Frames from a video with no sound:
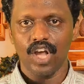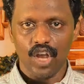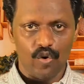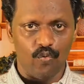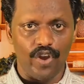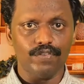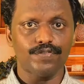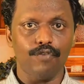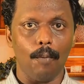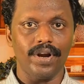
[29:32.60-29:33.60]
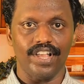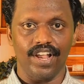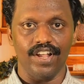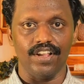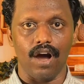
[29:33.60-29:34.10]
Waves formed in the
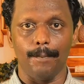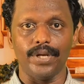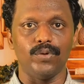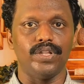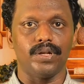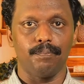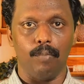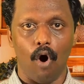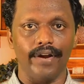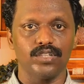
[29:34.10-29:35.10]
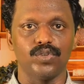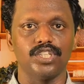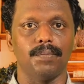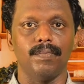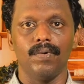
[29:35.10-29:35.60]
area between the points where
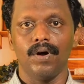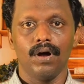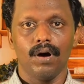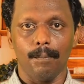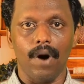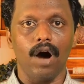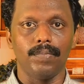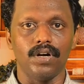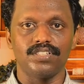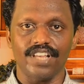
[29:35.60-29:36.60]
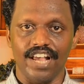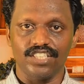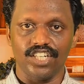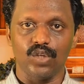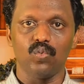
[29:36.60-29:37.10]
the marbles
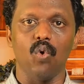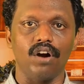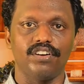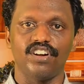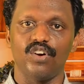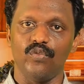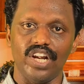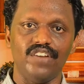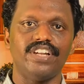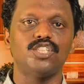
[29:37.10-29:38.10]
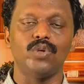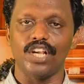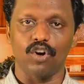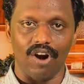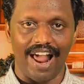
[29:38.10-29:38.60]
entered the water will eventually
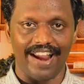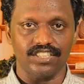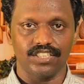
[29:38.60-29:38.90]
collide.